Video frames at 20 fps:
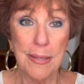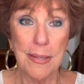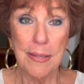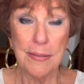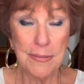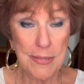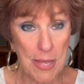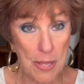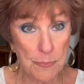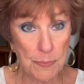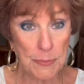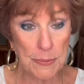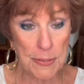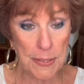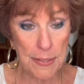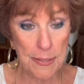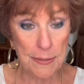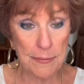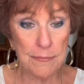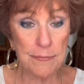They
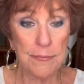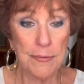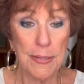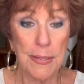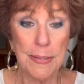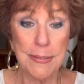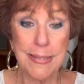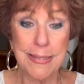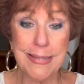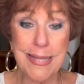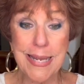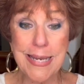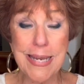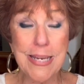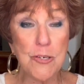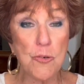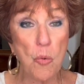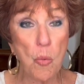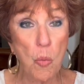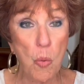believe that they
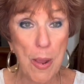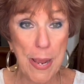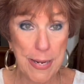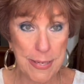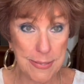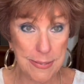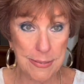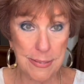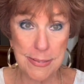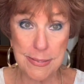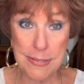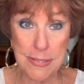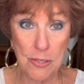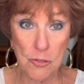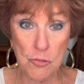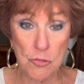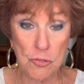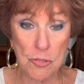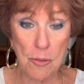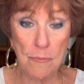need to wait
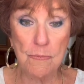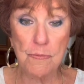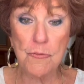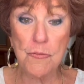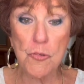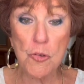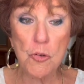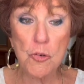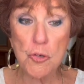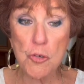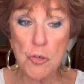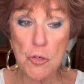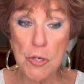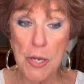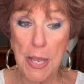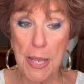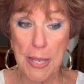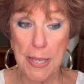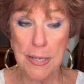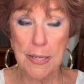until some future
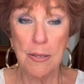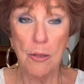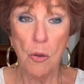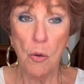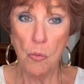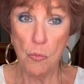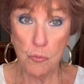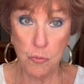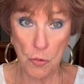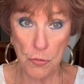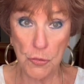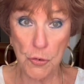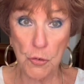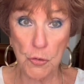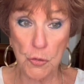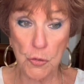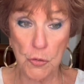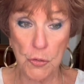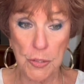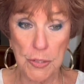day for their
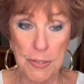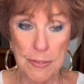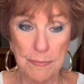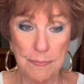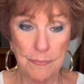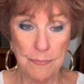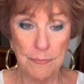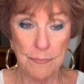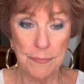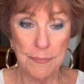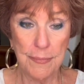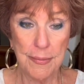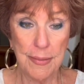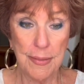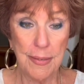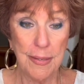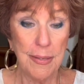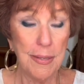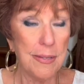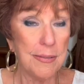good.
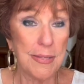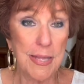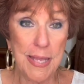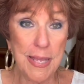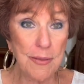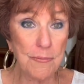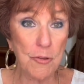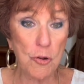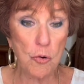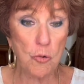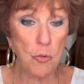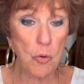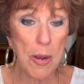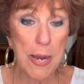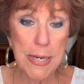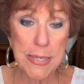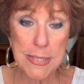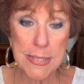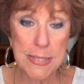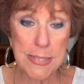They give a
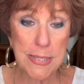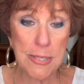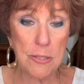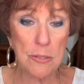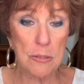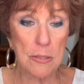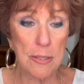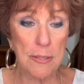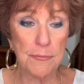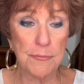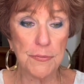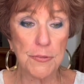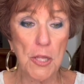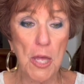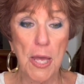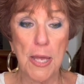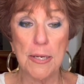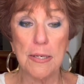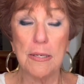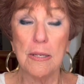great deal of
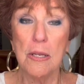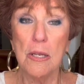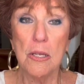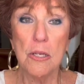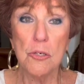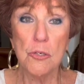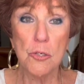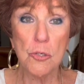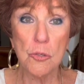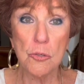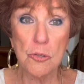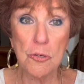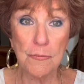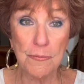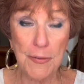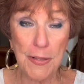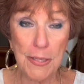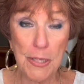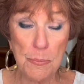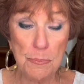thought to
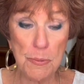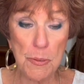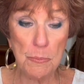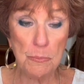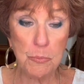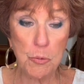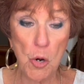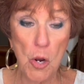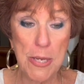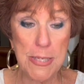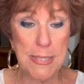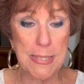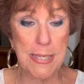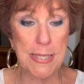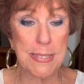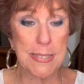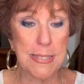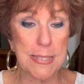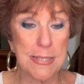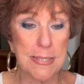developing
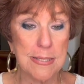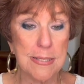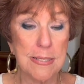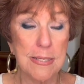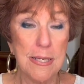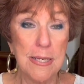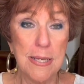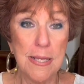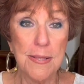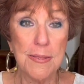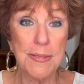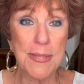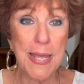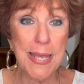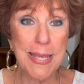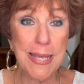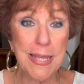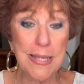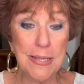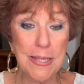processes,
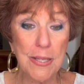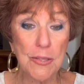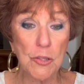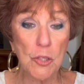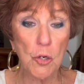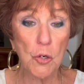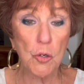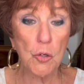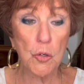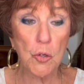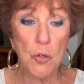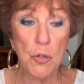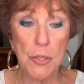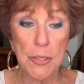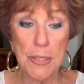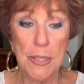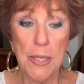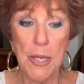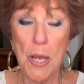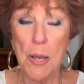thinking that their
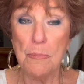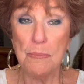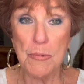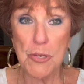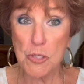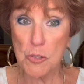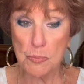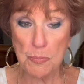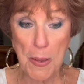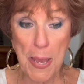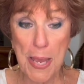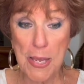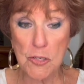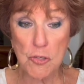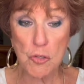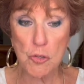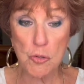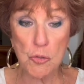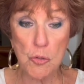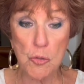good must
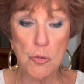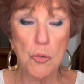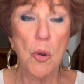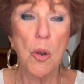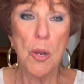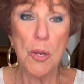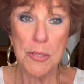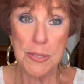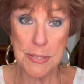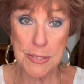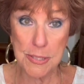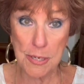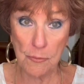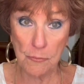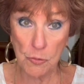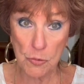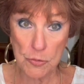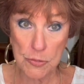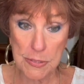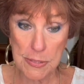pass through
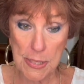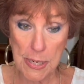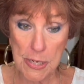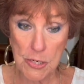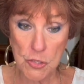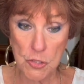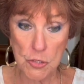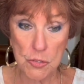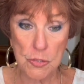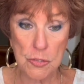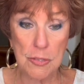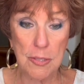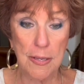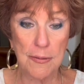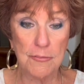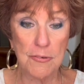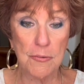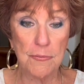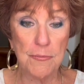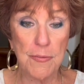several stages
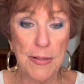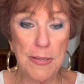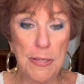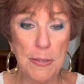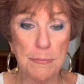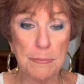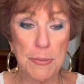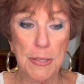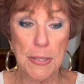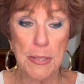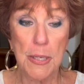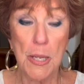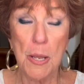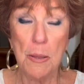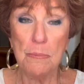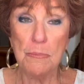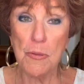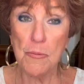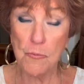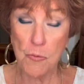of development
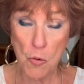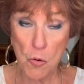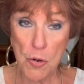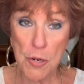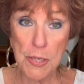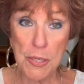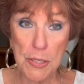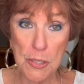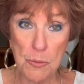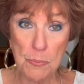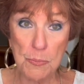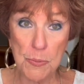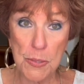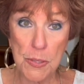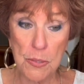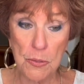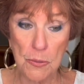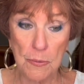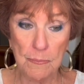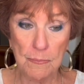before it can
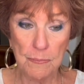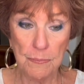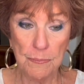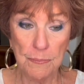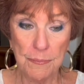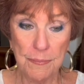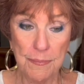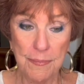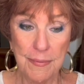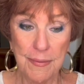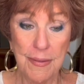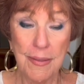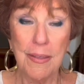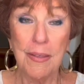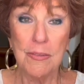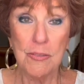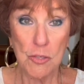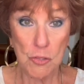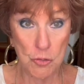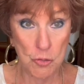appear.
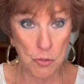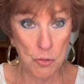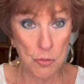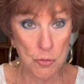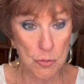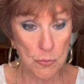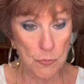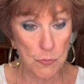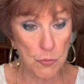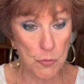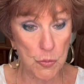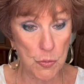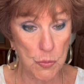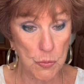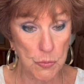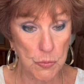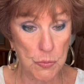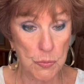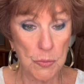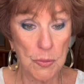The student of
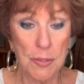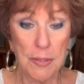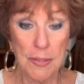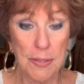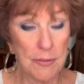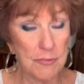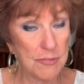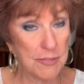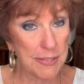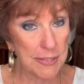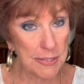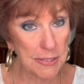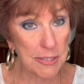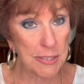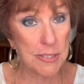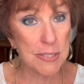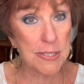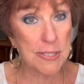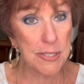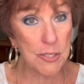truth gives little
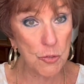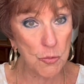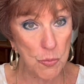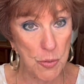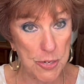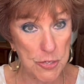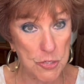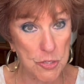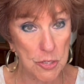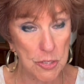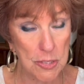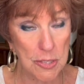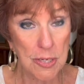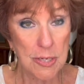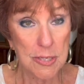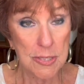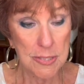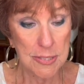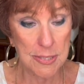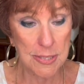consideration
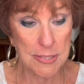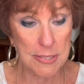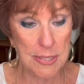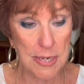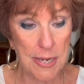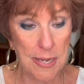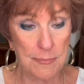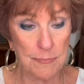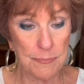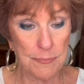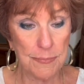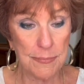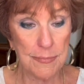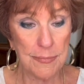to time.